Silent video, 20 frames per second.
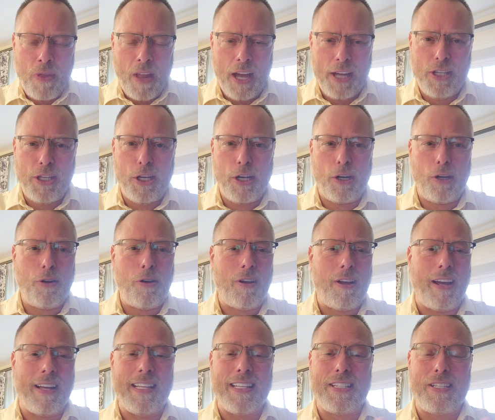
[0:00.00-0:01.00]
a
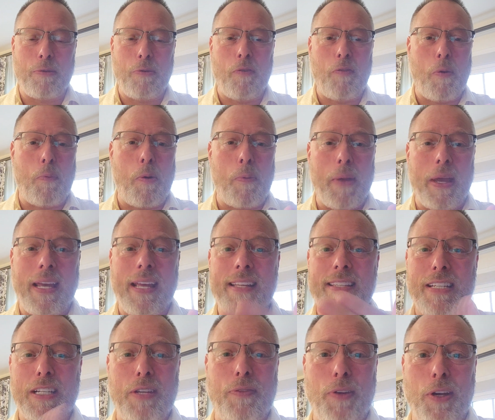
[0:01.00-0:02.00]
year, and some of them are making
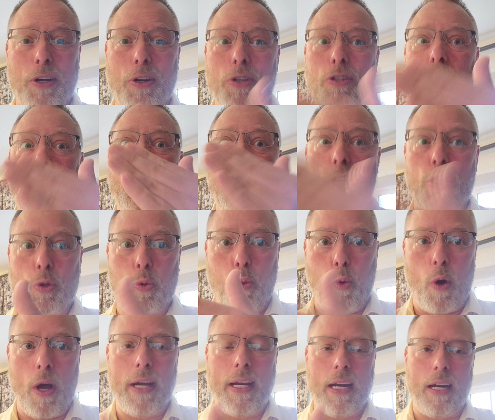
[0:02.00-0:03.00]
6 figures on just
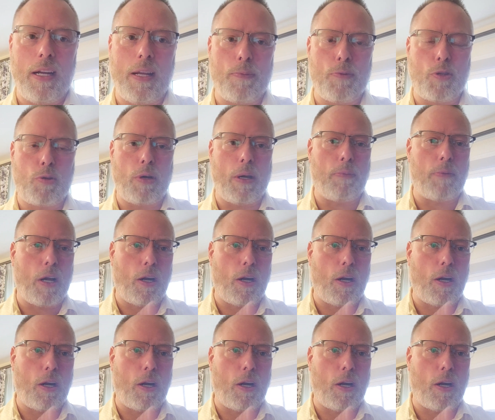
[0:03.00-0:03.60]
one income stream,